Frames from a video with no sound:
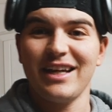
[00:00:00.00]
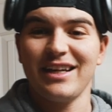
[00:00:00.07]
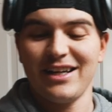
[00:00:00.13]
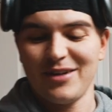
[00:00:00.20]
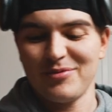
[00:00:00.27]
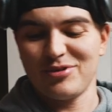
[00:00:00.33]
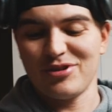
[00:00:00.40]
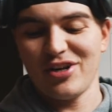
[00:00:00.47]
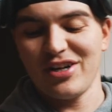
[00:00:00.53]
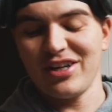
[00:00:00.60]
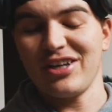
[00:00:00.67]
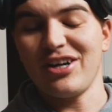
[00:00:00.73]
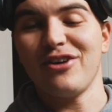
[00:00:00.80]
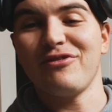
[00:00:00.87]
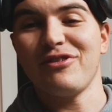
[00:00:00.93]
ended up starting
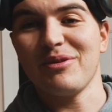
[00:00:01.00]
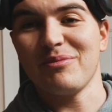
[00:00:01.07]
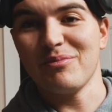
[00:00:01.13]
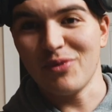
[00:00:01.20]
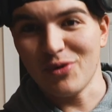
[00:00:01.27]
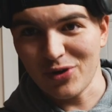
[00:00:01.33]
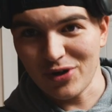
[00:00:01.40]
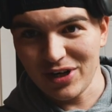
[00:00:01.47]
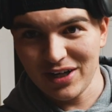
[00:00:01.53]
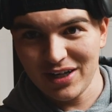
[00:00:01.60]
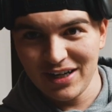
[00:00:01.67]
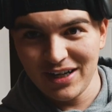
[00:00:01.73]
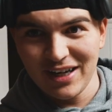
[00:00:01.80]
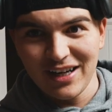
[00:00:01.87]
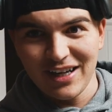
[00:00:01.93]
golfing more,
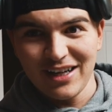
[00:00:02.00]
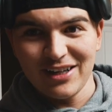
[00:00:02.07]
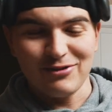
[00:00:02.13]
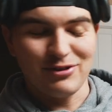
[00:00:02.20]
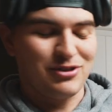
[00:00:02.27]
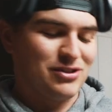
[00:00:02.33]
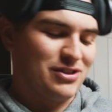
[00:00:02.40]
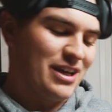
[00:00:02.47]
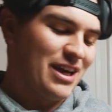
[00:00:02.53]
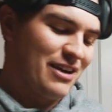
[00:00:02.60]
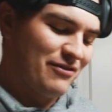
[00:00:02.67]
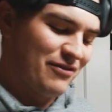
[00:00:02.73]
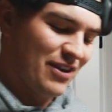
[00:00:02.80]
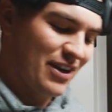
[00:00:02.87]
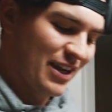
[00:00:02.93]
which is kind of
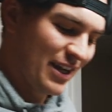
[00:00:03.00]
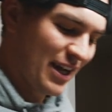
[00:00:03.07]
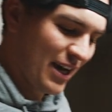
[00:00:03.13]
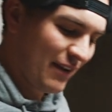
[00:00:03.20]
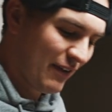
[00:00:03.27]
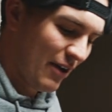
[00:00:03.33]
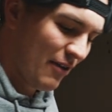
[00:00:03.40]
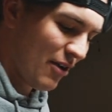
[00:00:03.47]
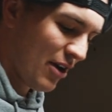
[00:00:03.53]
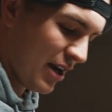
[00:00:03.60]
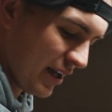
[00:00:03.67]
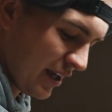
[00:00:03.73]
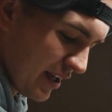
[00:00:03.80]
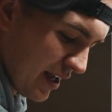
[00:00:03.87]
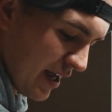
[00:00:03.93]
funny, kind of
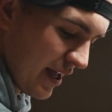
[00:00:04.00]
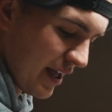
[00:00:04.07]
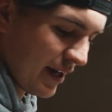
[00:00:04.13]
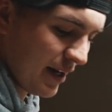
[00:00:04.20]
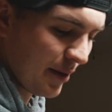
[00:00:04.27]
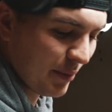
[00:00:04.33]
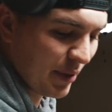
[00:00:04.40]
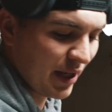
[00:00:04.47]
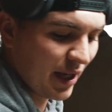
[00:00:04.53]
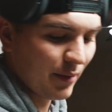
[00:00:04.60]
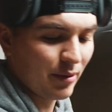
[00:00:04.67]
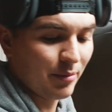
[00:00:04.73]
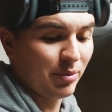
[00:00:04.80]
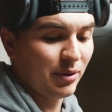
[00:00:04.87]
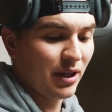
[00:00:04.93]
ironic. I ended up being able
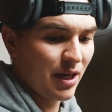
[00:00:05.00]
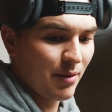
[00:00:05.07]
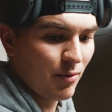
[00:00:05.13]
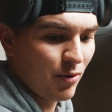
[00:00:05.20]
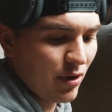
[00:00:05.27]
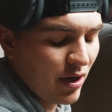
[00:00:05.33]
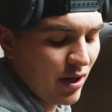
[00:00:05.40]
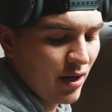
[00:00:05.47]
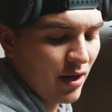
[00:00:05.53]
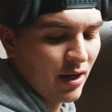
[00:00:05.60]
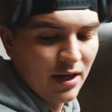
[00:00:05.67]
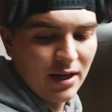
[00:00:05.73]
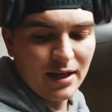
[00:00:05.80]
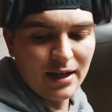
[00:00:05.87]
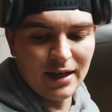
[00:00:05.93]
to play more,
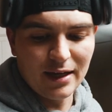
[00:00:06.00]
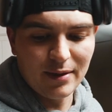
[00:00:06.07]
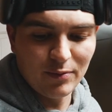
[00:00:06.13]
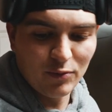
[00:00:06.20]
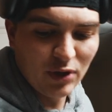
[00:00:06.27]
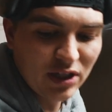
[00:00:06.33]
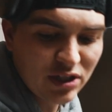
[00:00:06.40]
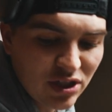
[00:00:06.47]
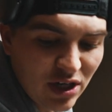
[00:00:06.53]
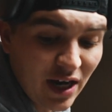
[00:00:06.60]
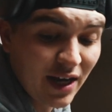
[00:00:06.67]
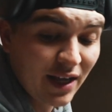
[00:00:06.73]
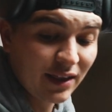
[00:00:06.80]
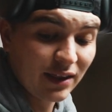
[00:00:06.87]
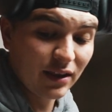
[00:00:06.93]
which
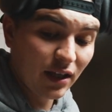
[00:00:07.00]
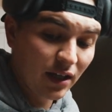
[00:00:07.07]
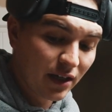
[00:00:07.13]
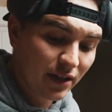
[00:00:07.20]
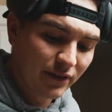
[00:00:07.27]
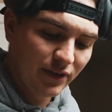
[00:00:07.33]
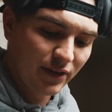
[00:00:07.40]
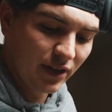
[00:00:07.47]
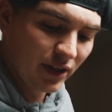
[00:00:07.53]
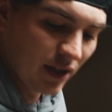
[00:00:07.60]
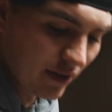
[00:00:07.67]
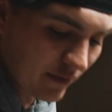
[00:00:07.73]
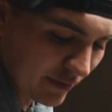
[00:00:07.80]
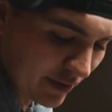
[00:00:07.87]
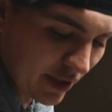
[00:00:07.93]
I love
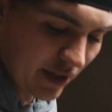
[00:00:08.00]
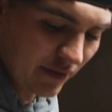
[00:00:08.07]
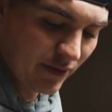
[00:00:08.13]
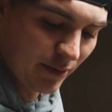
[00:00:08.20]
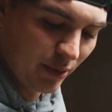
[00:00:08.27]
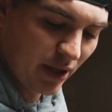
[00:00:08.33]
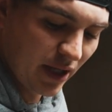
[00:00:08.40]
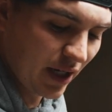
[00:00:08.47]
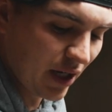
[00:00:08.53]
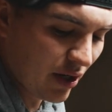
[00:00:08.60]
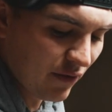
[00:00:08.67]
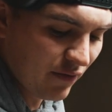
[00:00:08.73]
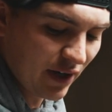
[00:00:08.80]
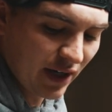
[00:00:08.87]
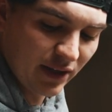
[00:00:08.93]
to play
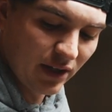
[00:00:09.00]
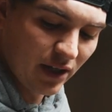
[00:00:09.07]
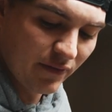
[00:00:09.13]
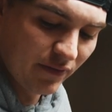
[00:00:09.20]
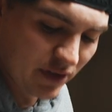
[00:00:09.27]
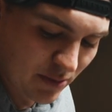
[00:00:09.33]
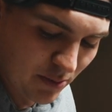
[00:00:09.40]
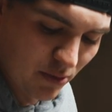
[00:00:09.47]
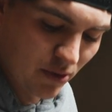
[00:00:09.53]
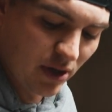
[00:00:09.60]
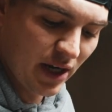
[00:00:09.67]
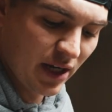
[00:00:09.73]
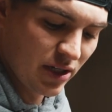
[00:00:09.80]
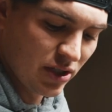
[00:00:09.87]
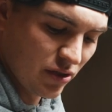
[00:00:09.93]
golf. I love the sport.
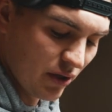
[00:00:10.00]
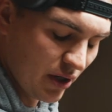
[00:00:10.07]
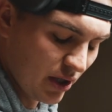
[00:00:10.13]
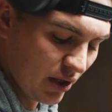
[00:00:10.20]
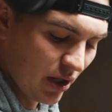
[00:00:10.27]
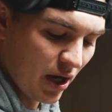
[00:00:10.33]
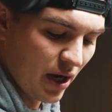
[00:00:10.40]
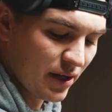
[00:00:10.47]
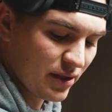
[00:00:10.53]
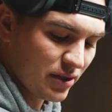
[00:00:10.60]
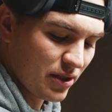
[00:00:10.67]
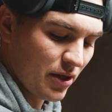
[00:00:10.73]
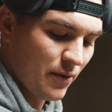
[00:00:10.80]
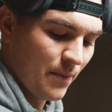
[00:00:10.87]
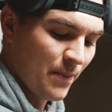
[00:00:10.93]
I enjoy it a lot.
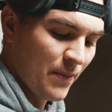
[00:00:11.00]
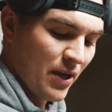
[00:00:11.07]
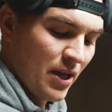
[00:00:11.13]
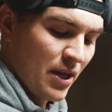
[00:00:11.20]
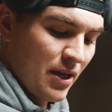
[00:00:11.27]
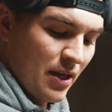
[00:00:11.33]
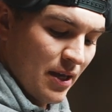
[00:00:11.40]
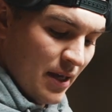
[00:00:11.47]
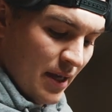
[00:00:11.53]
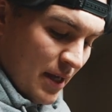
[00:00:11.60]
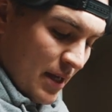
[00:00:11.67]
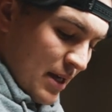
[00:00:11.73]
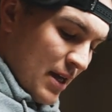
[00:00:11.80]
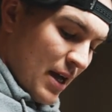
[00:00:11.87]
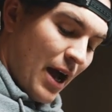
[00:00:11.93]
So
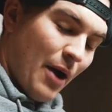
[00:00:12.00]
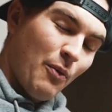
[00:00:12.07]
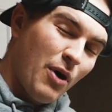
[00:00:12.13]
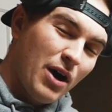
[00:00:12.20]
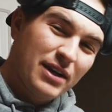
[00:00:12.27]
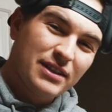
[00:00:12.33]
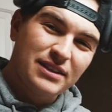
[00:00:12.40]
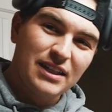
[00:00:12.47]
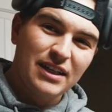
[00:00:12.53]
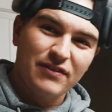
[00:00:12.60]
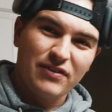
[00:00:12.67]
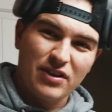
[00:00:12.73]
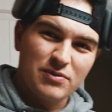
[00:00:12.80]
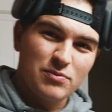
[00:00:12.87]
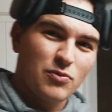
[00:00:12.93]
I want to see if
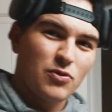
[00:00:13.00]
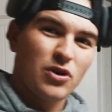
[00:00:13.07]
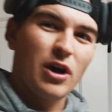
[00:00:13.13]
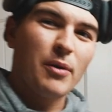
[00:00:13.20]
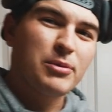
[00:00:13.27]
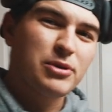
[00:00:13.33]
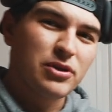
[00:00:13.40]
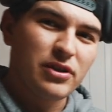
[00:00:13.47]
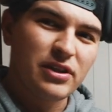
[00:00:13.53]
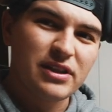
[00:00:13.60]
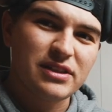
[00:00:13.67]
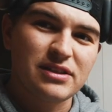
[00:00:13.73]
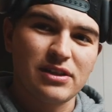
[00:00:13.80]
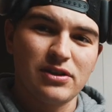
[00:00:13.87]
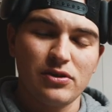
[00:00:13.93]
there's more
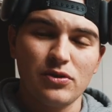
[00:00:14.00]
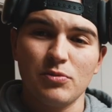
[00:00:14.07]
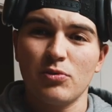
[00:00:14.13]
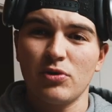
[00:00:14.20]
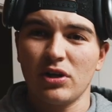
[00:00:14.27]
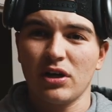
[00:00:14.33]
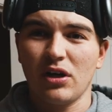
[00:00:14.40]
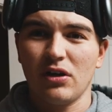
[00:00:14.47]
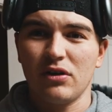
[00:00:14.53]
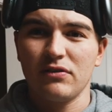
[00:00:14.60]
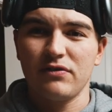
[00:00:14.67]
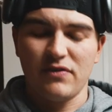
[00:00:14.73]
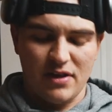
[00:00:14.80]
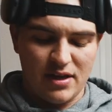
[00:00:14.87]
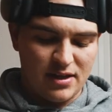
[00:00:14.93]
opportunities to do more
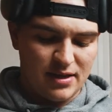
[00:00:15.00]
golf.